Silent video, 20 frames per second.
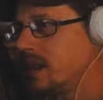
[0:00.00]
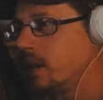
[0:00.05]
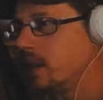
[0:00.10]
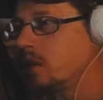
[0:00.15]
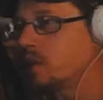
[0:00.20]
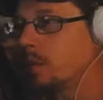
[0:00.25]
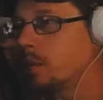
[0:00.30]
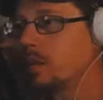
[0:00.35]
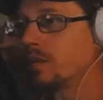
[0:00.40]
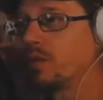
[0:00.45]
Thank
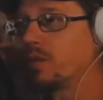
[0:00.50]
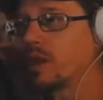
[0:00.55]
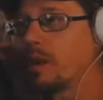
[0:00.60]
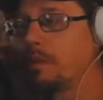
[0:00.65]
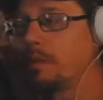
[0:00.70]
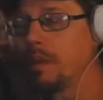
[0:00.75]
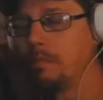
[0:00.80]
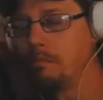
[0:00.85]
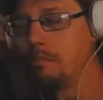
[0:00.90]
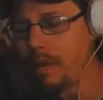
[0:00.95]
you so much for
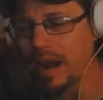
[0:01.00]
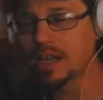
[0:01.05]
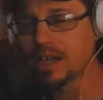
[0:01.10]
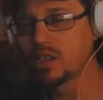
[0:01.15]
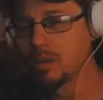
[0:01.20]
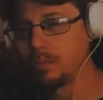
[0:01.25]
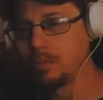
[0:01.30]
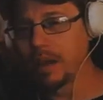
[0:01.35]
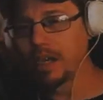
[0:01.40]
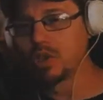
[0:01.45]
coming back
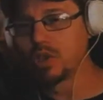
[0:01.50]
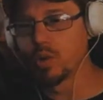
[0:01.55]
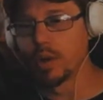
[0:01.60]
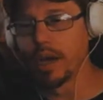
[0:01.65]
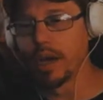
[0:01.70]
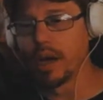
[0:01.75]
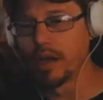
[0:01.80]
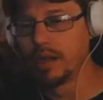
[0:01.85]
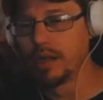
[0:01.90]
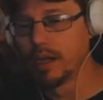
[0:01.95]
to
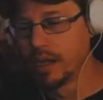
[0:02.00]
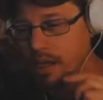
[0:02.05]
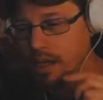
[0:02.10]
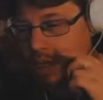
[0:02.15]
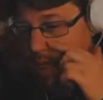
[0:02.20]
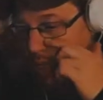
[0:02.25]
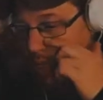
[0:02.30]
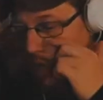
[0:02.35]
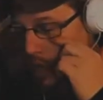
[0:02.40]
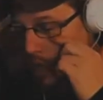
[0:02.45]
Patreon.
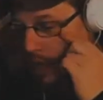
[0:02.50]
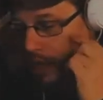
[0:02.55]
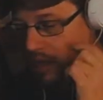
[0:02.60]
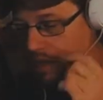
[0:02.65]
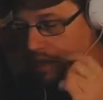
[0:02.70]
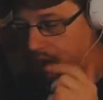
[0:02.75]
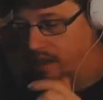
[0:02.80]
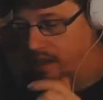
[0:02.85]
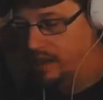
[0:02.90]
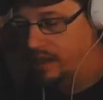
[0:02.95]

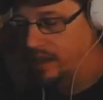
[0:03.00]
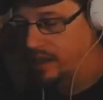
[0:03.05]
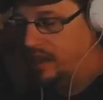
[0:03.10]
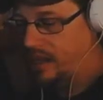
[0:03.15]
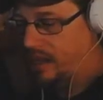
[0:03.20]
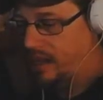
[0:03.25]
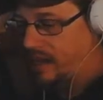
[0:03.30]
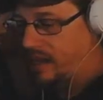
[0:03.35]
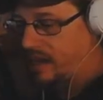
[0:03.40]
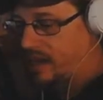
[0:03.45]

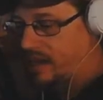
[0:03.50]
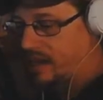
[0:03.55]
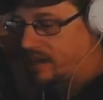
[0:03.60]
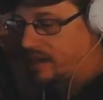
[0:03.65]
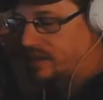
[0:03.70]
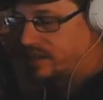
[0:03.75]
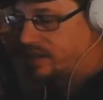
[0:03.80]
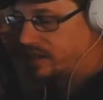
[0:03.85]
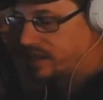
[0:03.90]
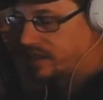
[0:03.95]

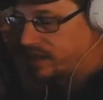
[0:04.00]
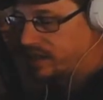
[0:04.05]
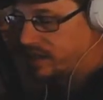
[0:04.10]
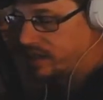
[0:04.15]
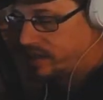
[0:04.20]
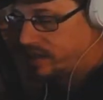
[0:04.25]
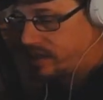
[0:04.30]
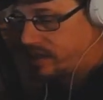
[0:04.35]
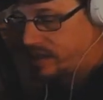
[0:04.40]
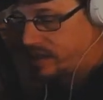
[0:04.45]
And
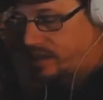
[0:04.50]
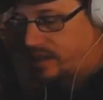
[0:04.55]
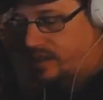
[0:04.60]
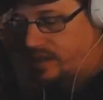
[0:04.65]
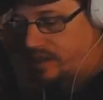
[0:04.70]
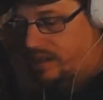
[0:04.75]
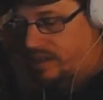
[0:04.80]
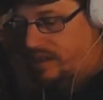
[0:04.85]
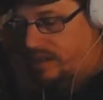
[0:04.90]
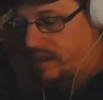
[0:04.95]

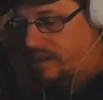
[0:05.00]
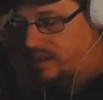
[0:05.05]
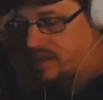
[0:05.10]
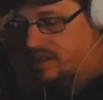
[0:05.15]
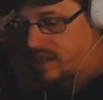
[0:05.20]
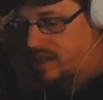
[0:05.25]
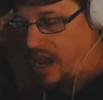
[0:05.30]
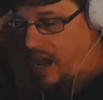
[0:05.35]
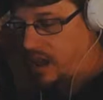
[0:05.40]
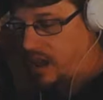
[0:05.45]
it's
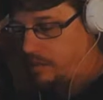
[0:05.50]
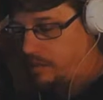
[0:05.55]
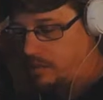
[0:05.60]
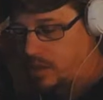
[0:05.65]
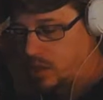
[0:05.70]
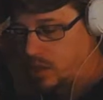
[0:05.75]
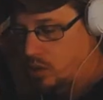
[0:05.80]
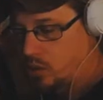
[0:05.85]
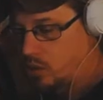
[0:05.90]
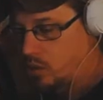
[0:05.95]
time
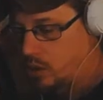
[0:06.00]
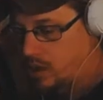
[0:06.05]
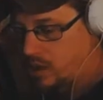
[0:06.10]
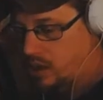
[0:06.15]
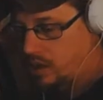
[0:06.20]
to...